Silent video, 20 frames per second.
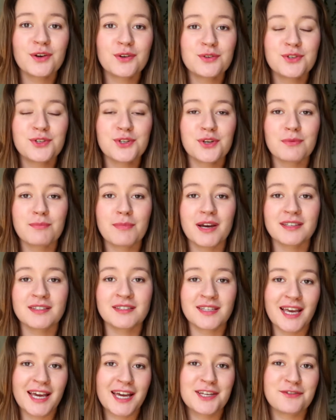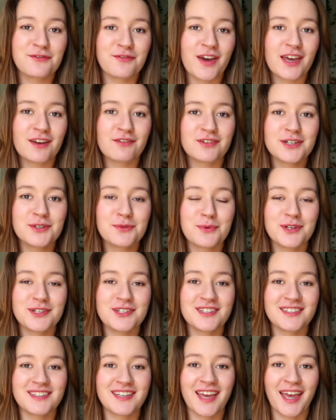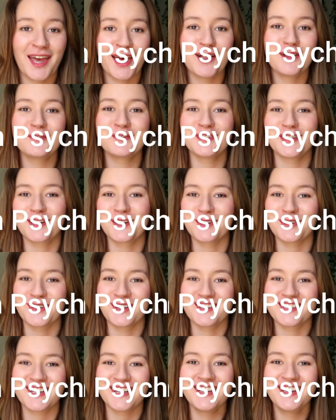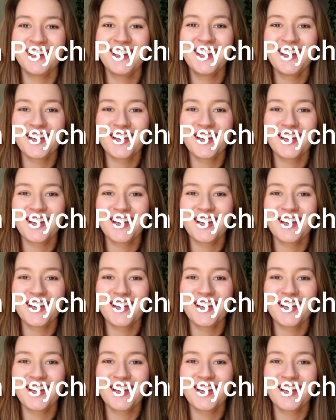on to my second favorite, which is the health psychology.